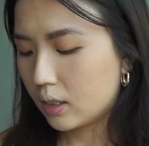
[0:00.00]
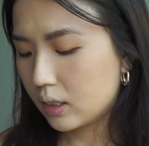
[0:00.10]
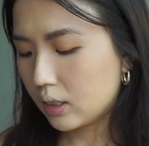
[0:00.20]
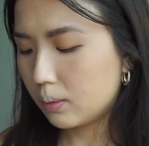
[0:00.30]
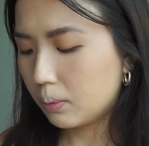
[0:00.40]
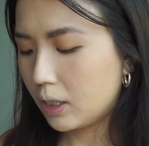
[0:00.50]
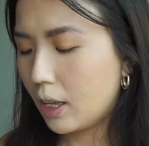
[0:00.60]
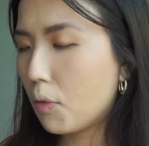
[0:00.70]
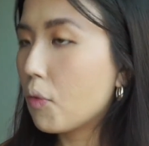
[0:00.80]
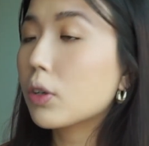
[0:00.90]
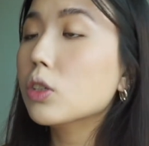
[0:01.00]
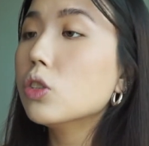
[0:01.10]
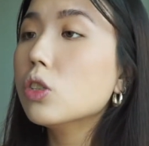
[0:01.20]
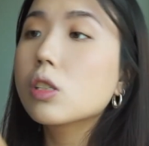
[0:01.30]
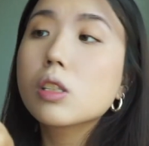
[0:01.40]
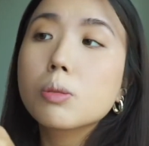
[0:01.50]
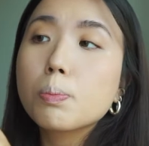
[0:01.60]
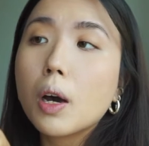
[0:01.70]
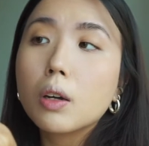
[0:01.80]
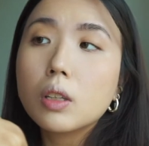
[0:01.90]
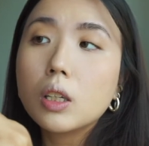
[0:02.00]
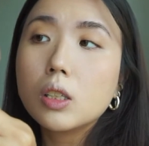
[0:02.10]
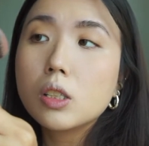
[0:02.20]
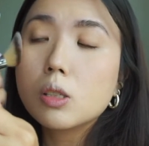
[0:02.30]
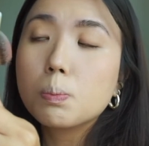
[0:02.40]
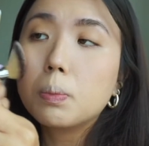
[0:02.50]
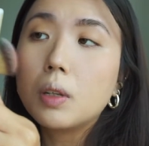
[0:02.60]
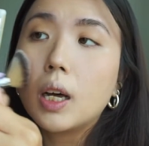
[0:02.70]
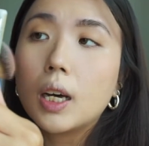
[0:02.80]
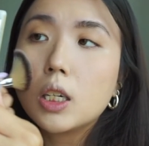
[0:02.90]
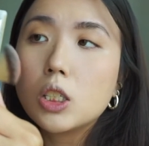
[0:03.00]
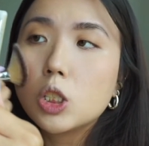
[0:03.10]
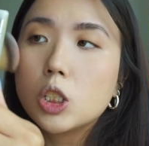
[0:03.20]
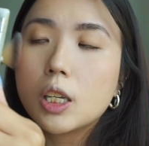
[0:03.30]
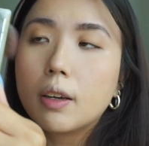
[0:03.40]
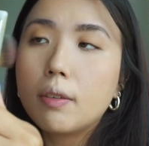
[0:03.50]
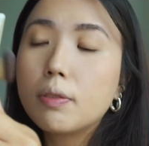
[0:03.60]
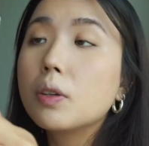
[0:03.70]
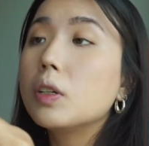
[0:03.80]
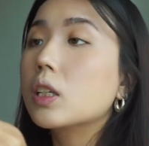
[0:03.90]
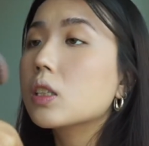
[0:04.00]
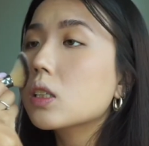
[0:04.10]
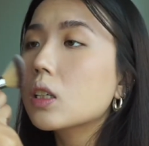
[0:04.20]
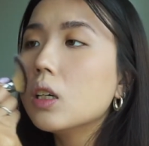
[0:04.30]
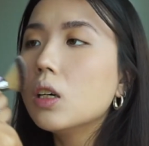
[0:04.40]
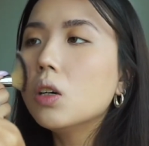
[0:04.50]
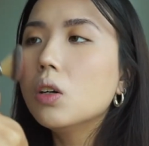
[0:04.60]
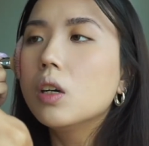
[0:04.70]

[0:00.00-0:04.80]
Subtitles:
Because when I first bought this blush a few years ago,